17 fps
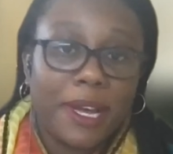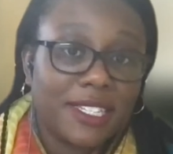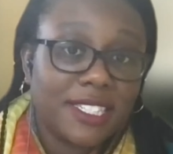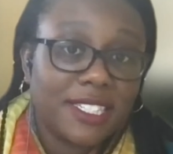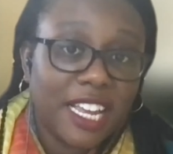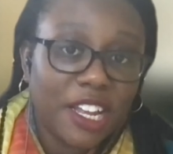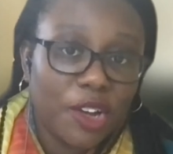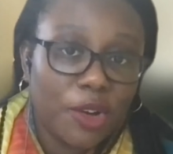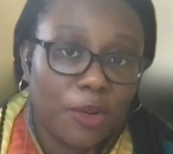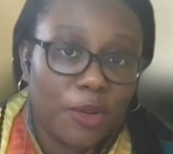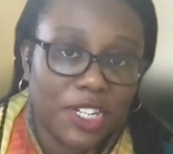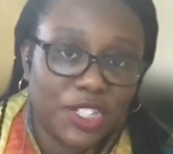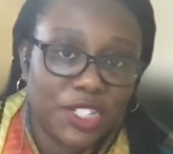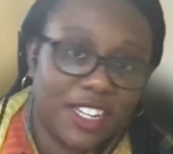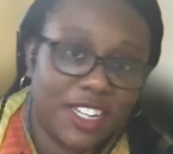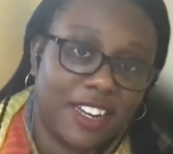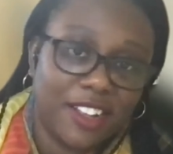second
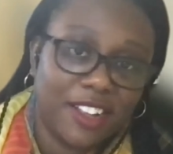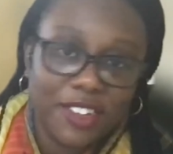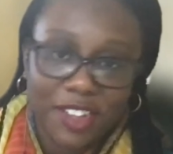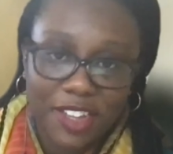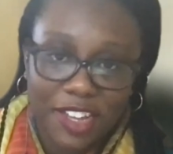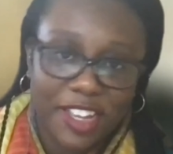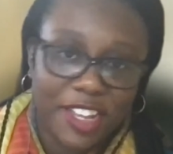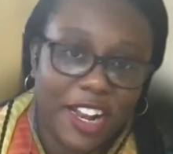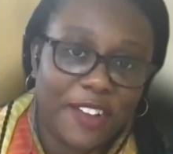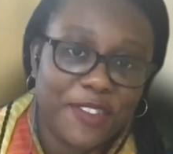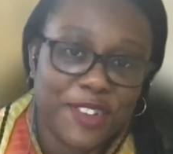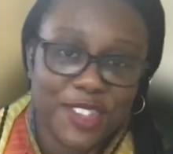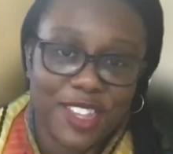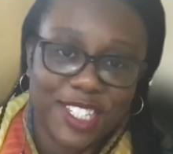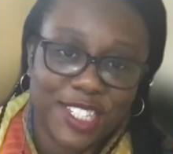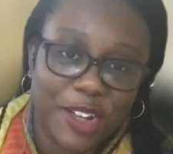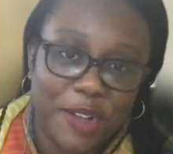question, and after
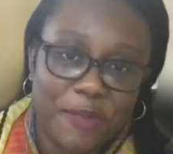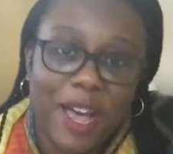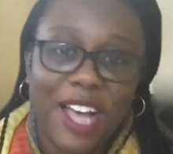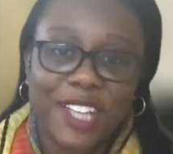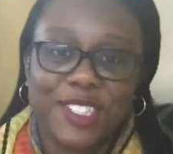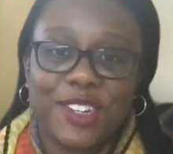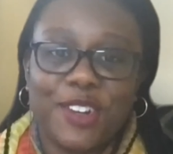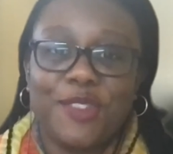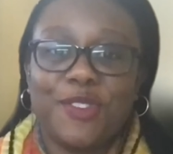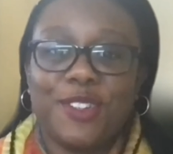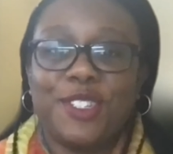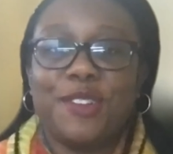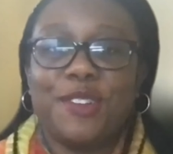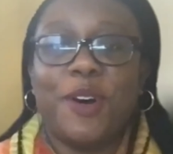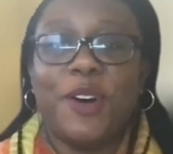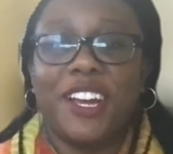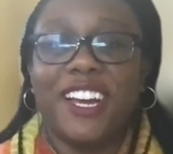this, I'll pass it over to
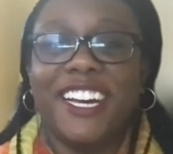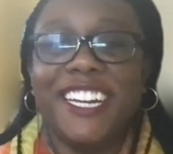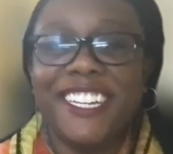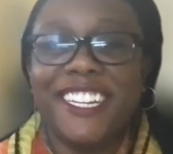Mona